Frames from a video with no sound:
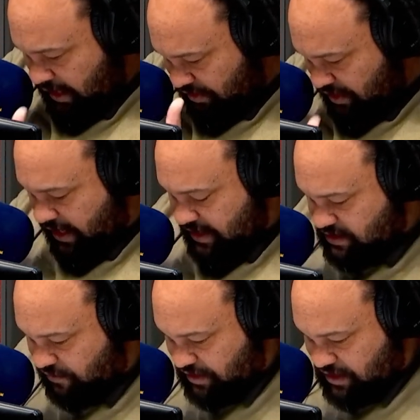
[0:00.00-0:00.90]
in the
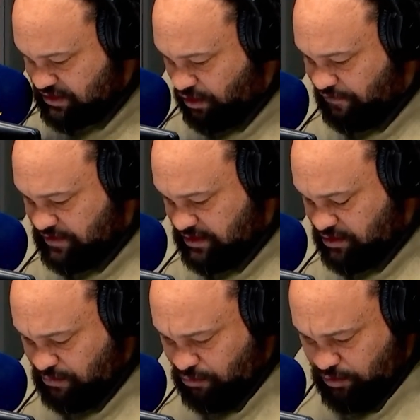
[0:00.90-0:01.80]
case of these officers?
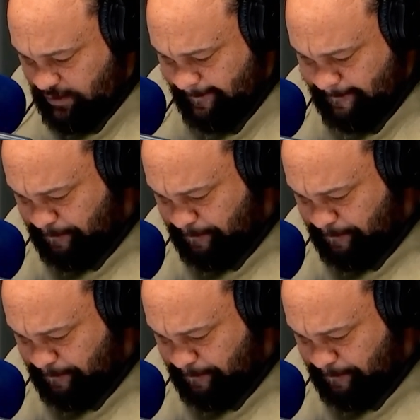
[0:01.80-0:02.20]
Good morning.